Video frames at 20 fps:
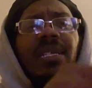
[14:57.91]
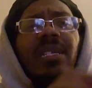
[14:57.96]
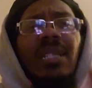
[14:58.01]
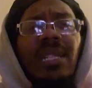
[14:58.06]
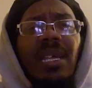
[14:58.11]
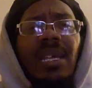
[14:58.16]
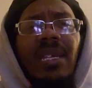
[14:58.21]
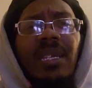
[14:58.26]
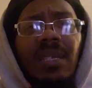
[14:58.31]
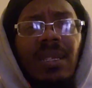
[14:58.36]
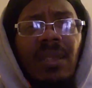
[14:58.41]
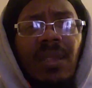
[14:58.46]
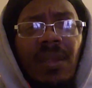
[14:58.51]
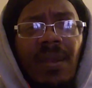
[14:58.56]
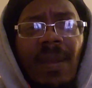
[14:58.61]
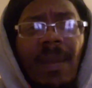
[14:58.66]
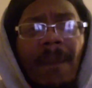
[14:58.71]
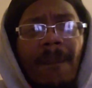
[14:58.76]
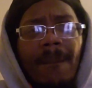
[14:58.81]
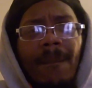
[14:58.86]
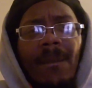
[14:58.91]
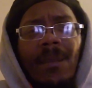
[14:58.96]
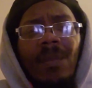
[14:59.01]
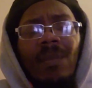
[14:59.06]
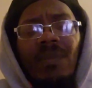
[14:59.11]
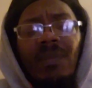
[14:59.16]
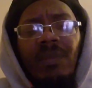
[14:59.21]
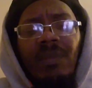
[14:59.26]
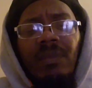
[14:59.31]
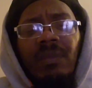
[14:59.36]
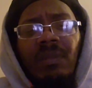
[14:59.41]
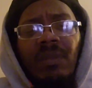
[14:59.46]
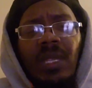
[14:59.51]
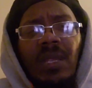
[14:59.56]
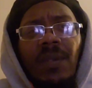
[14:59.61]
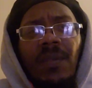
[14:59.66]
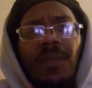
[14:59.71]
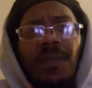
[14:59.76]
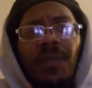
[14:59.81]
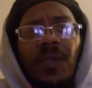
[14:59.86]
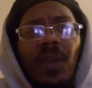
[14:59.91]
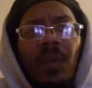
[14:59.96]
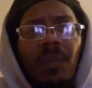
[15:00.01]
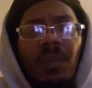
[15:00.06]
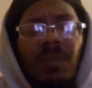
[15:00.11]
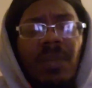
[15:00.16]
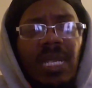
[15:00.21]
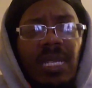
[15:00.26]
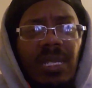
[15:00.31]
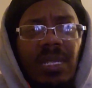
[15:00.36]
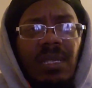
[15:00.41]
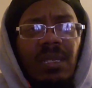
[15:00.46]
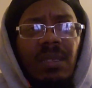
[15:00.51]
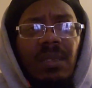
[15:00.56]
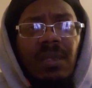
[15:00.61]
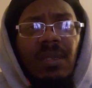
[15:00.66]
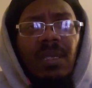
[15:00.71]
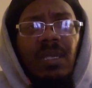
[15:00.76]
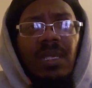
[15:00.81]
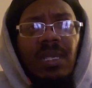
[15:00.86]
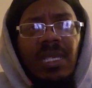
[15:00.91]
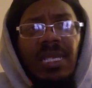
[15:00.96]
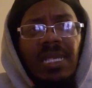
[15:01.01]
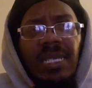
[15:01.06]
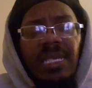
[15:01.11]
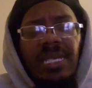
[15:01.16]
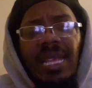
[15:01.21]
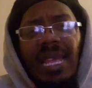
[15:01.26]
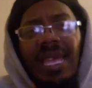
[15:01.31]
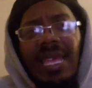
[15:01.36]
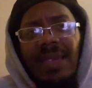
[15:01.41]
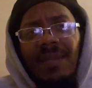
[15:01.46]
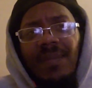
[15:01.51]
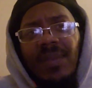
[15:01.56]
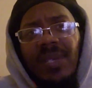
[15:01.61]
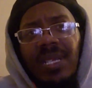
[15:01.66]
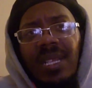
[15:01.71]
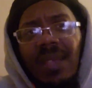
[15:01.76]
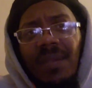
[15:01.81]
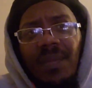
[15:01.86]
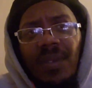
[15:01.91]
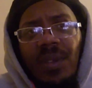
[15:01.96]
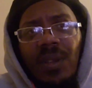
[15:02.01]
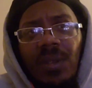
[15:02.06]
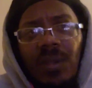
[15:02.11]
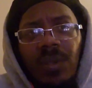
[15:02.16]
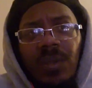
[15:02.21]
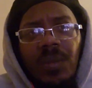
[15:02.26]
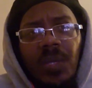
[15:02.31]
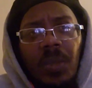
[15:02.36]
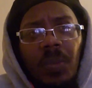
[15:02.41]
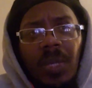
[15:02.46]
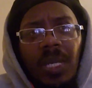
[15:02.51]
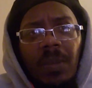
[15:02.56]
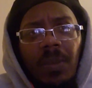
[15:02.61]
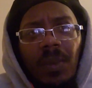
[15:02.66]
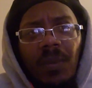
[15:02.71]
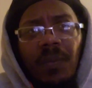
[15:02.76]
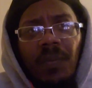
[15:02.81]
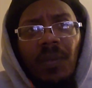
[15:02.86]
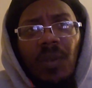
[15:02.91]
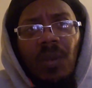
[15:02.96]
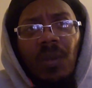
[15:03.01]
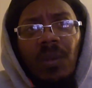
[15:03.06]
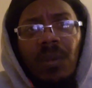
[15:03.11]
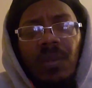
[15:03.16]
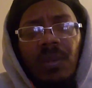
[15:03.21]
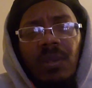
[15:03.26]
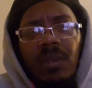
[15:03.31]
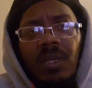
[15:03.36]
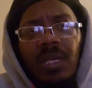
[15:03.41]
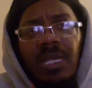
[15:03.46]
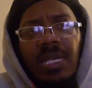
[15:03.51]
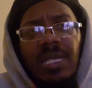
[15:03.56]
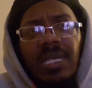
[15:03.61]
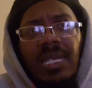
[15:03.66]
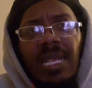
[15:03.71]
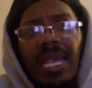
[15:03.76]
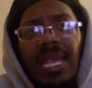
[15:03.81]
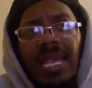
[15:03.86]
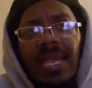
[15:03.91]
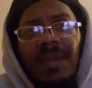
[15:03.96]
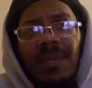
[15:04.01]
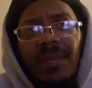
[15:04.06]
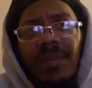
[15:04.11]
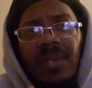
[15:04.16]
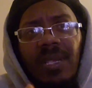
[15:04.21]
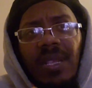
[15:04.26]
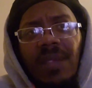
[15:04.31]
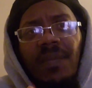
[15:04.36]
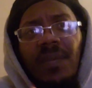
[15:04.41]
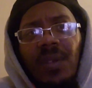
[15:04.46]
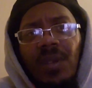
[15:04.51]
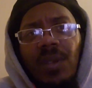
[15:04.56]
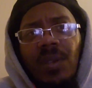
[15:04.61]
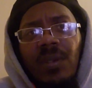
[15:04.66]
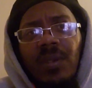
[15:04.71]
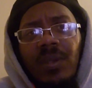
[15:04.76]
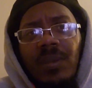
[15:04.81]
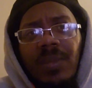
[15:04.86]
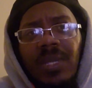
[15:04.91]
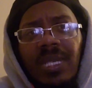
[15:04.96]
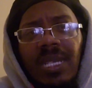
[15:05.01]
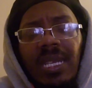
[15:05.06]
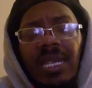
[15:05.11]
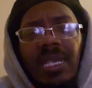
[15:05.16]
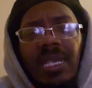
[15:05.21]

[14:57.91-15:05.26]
it like, for me, since I have never heard him speak before, since I have never heard him say